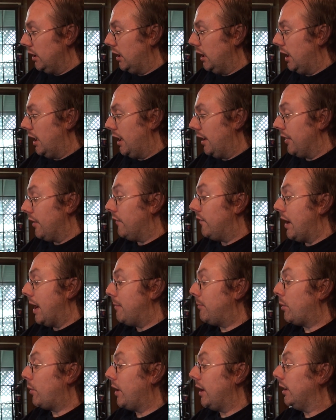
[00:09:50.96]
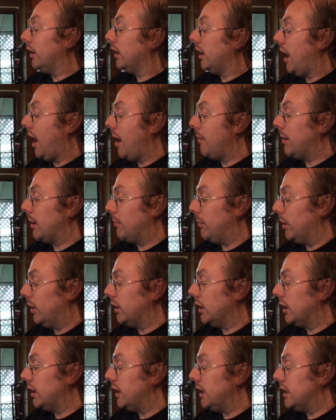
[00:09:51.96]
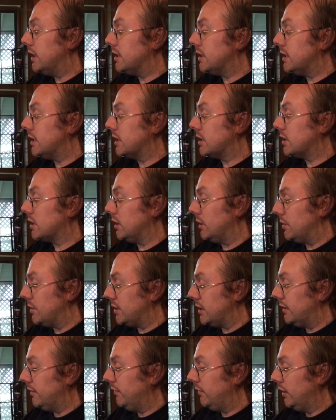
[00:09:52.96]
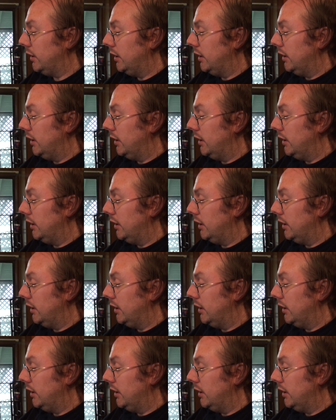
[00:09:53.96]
Uh, the Vampirella comic book is an exclusive.